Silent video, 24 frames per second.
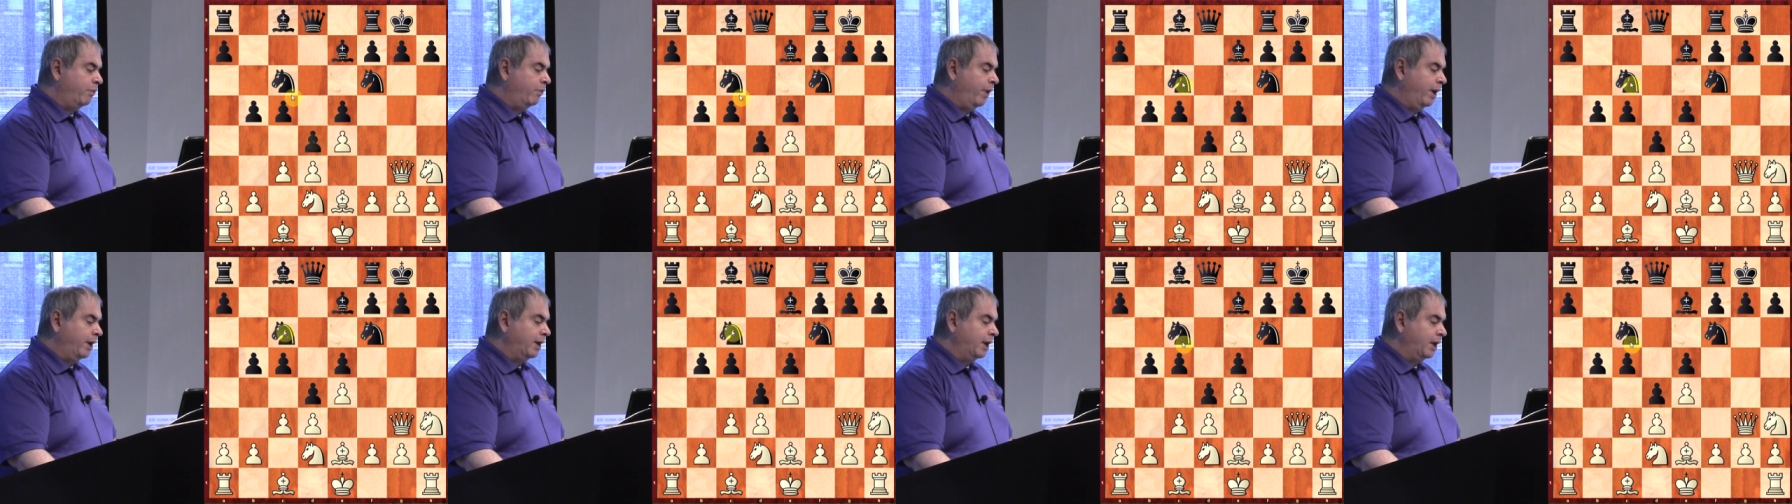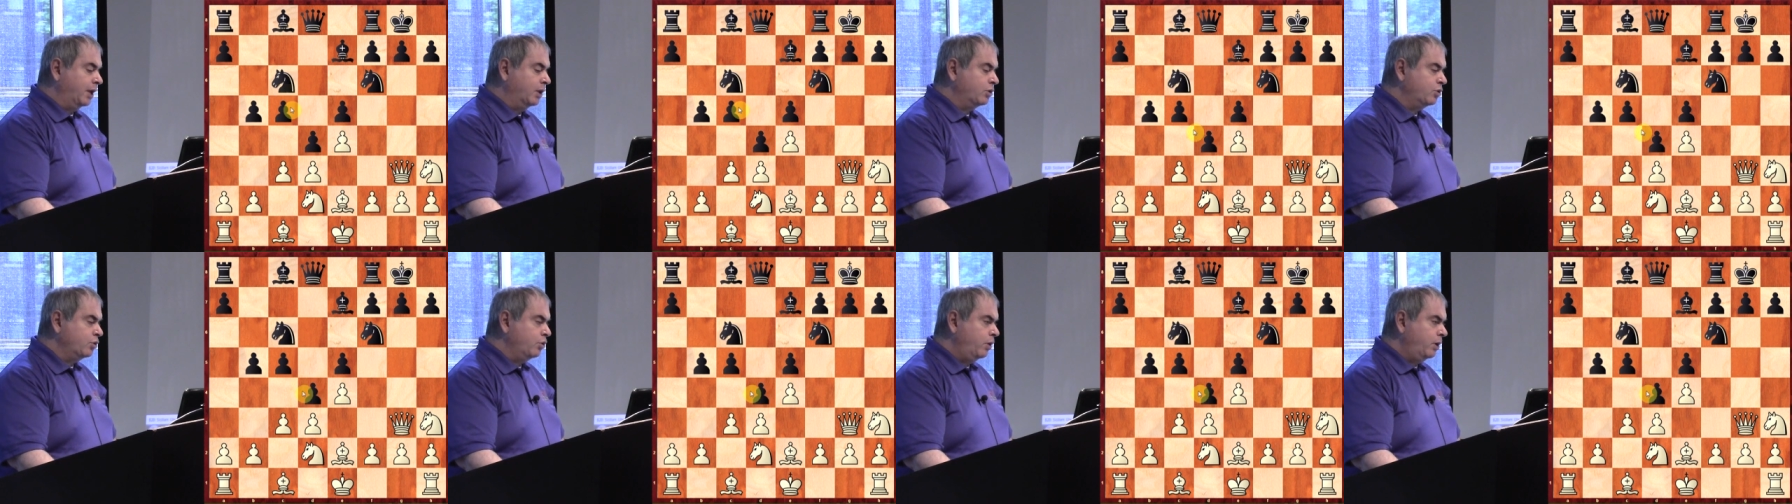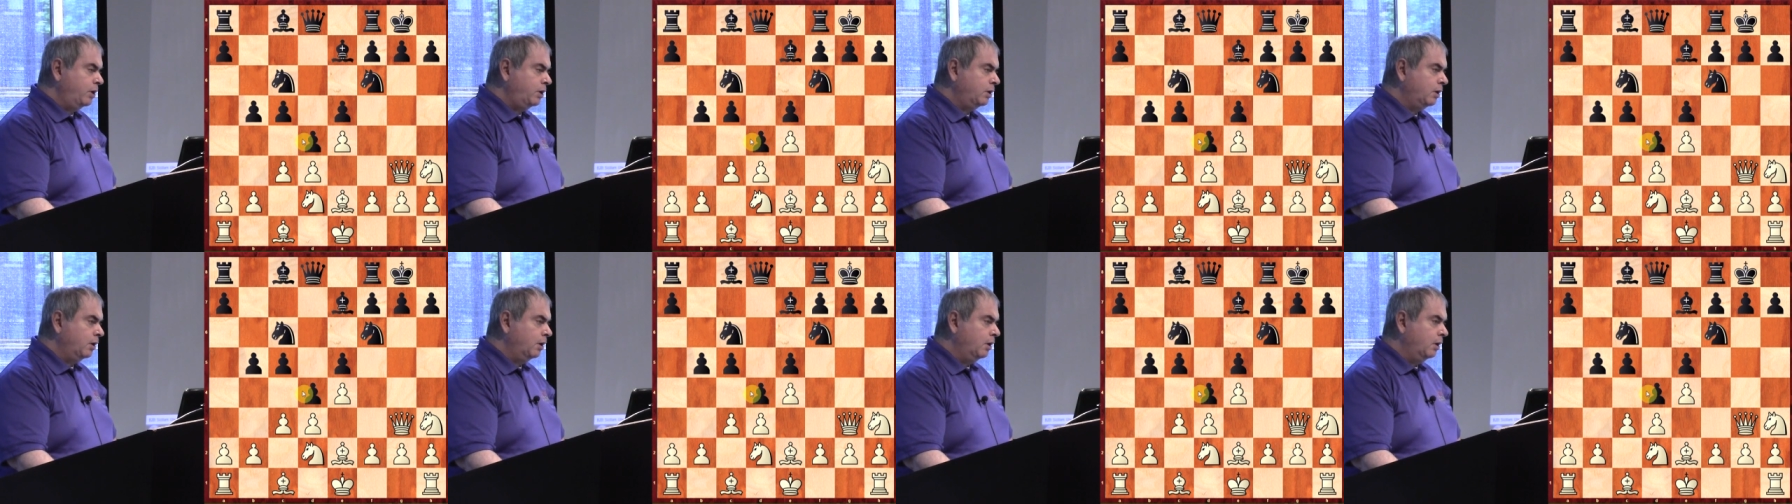right into
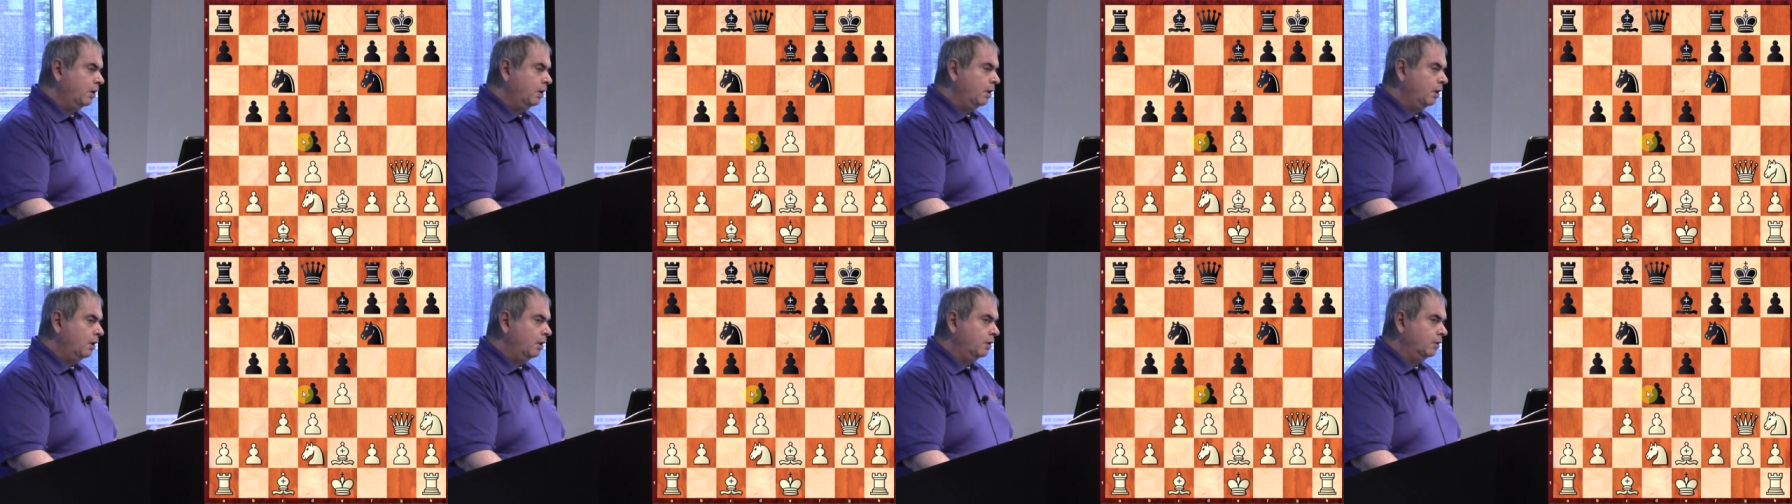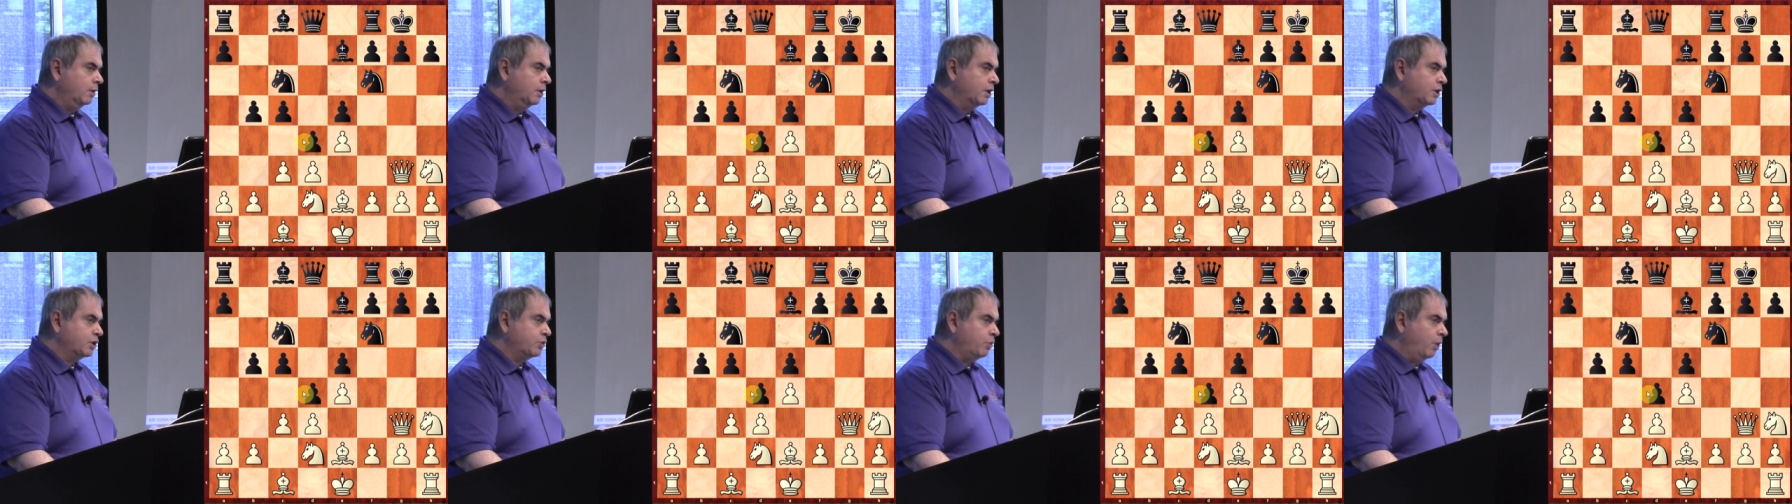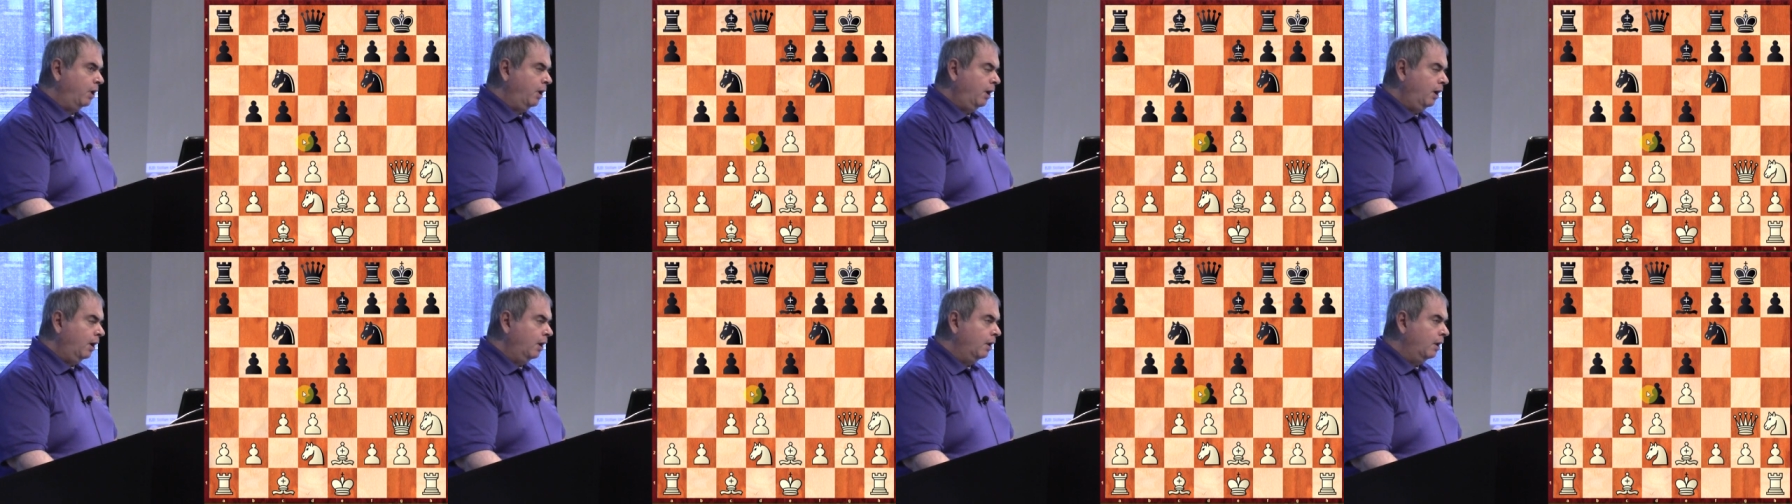it? This
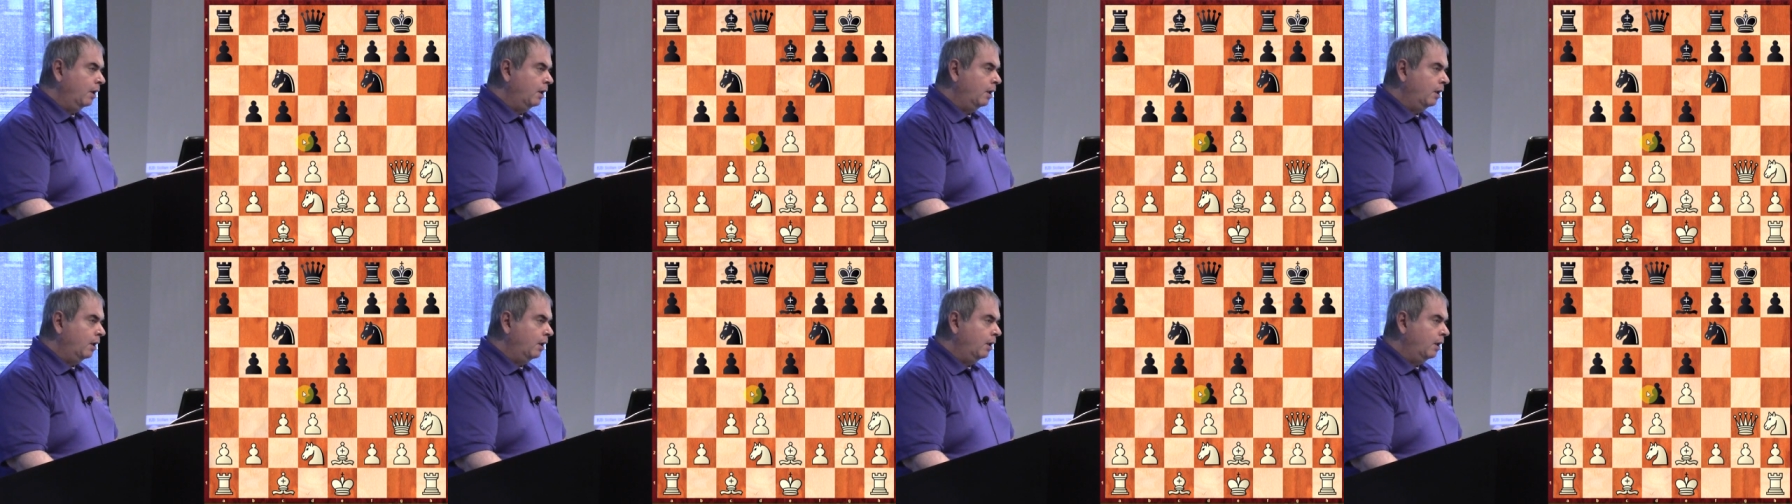one.